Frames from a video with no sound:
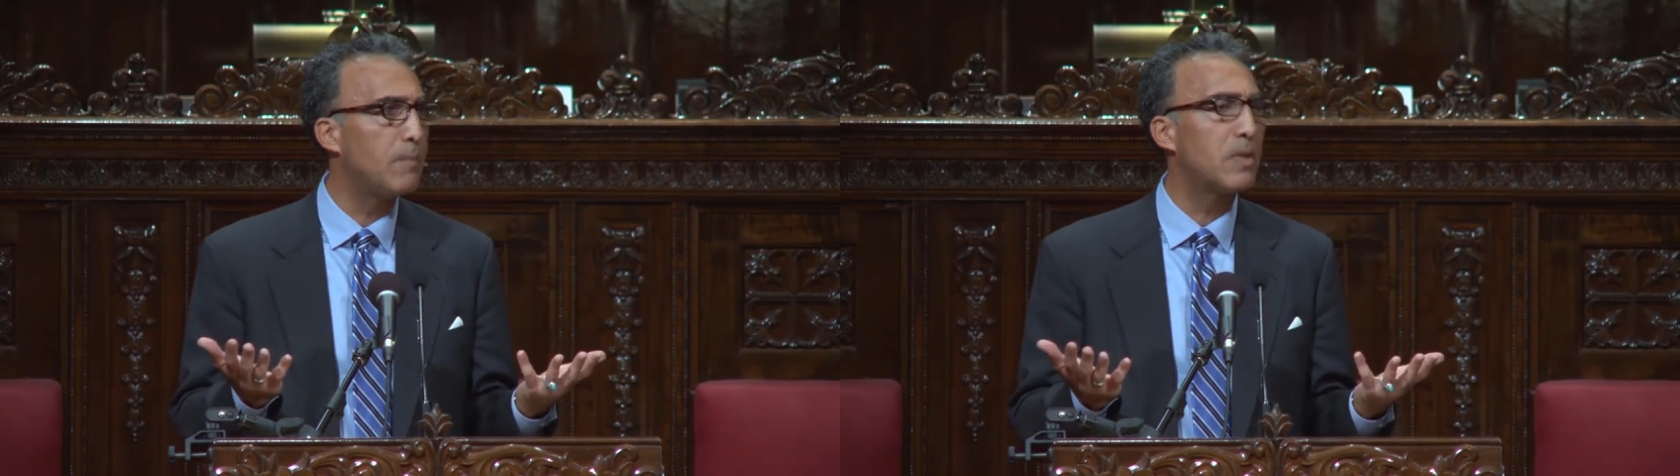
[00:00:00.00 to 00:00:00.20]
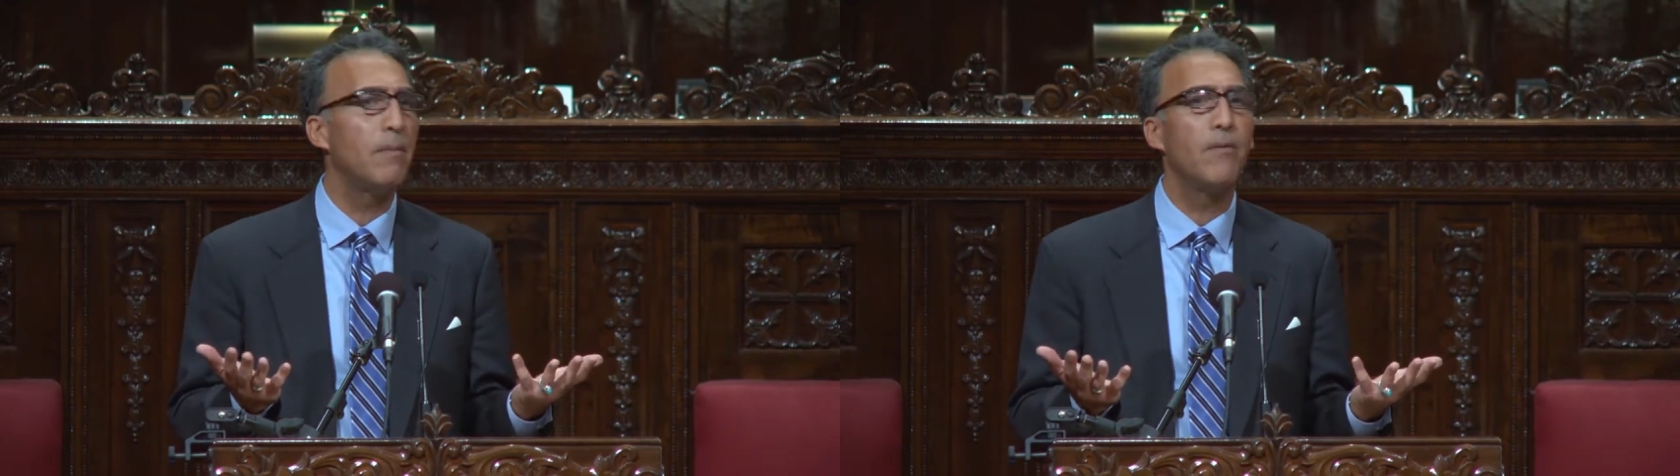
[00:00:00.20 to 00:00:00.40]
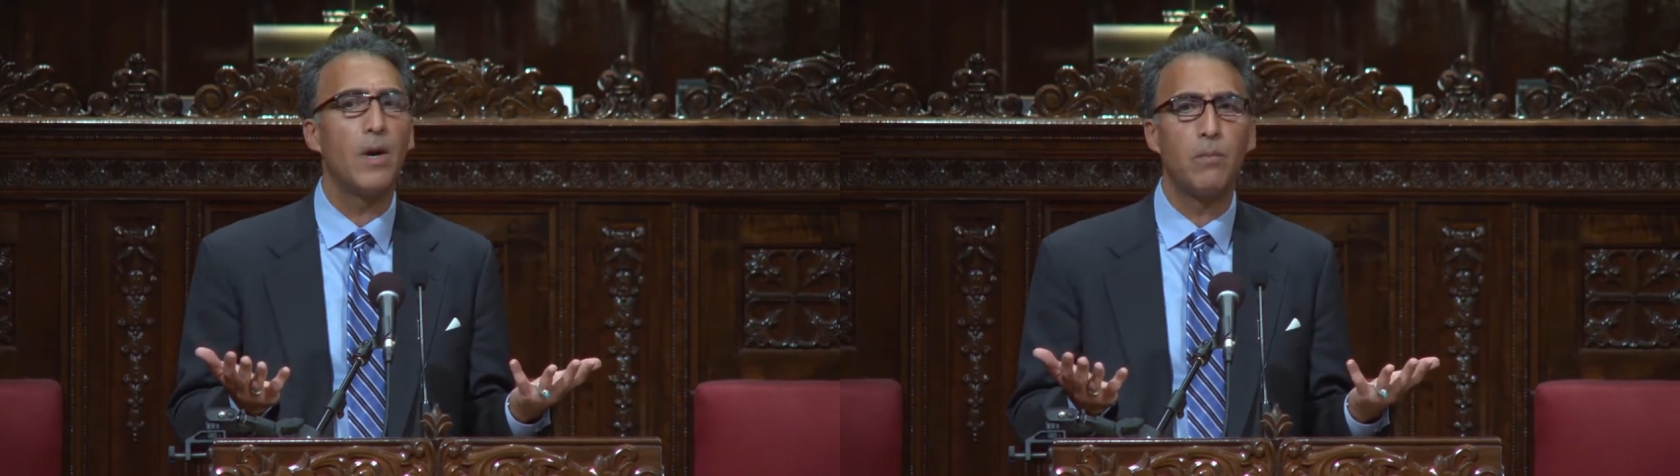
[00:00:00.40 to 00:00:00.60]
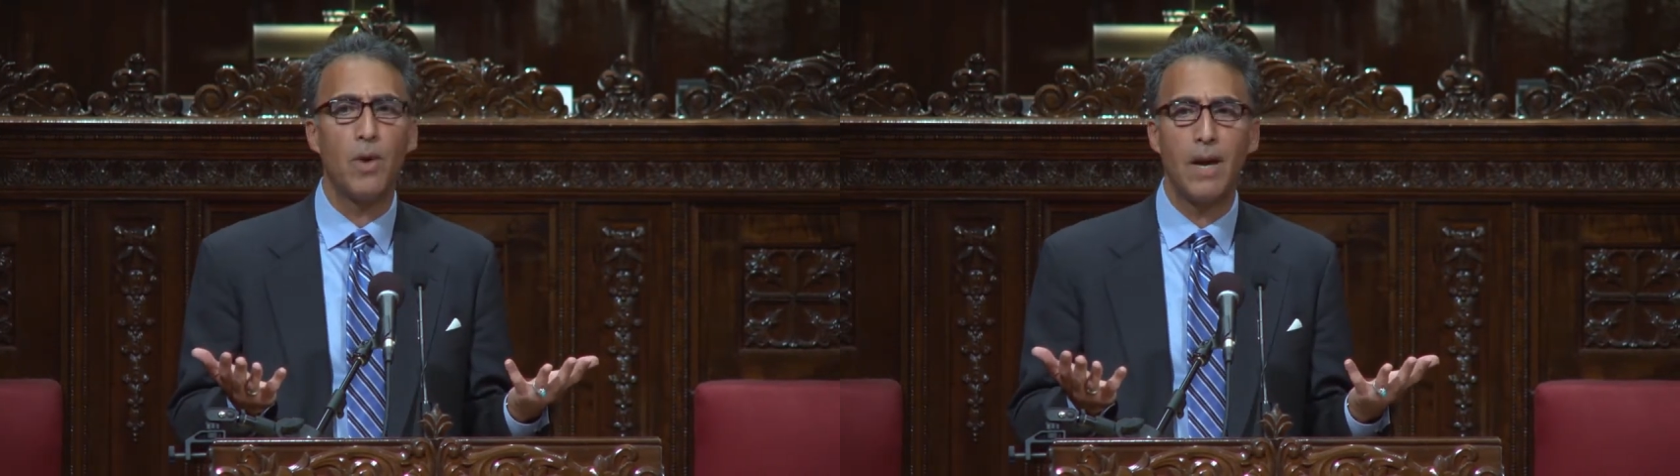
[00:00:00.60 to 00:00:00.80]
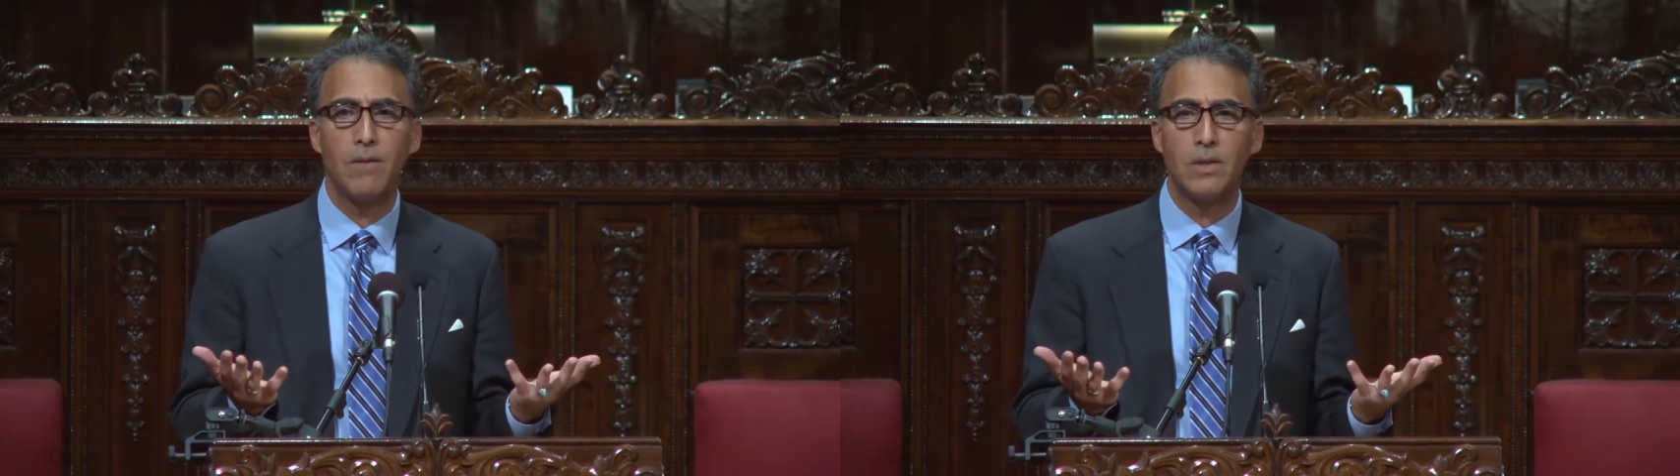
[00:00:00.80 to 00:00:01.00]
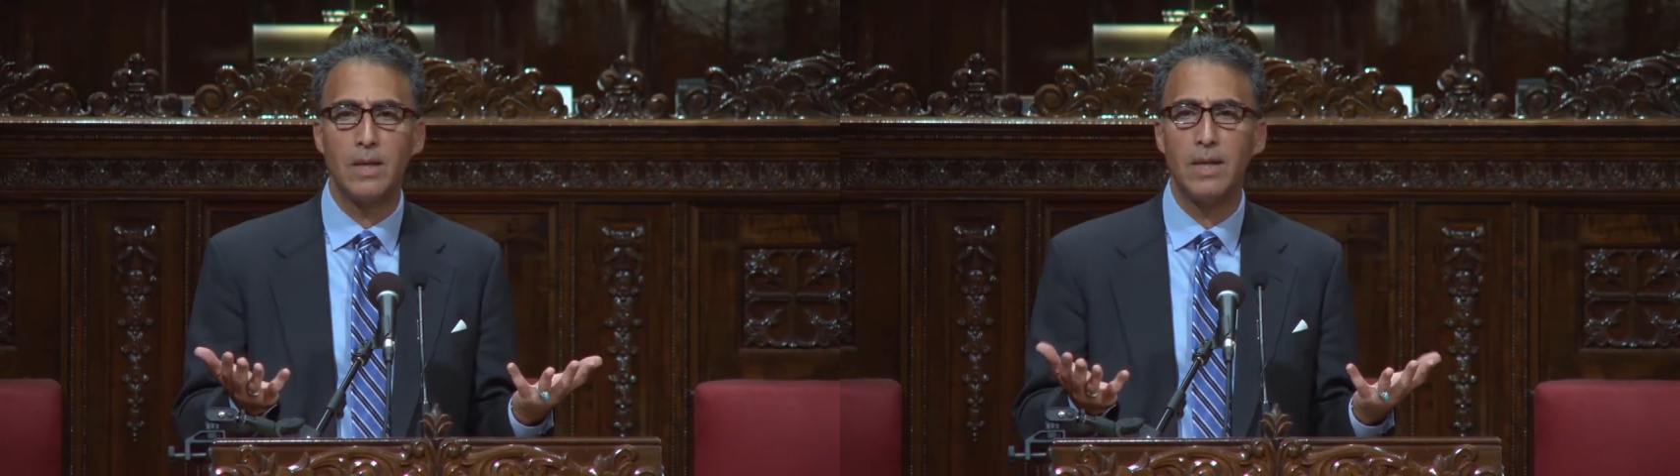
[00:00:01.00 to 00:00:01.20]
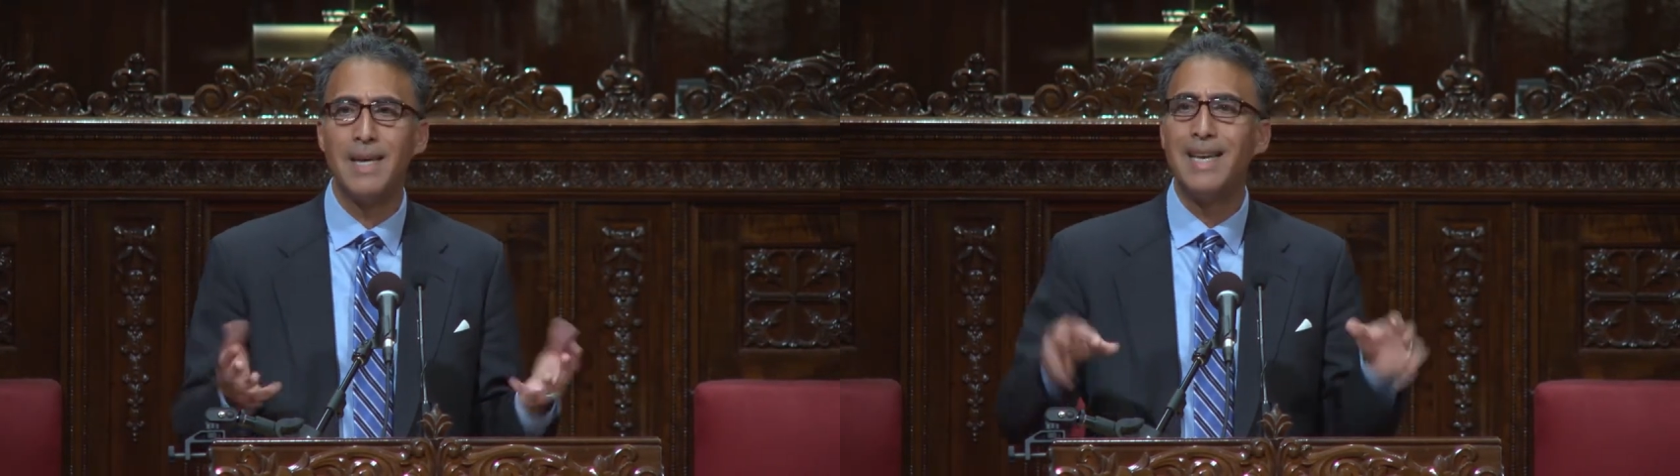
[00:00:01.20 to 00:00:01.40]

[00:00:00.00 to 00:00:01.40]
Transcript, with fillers: some of our privacy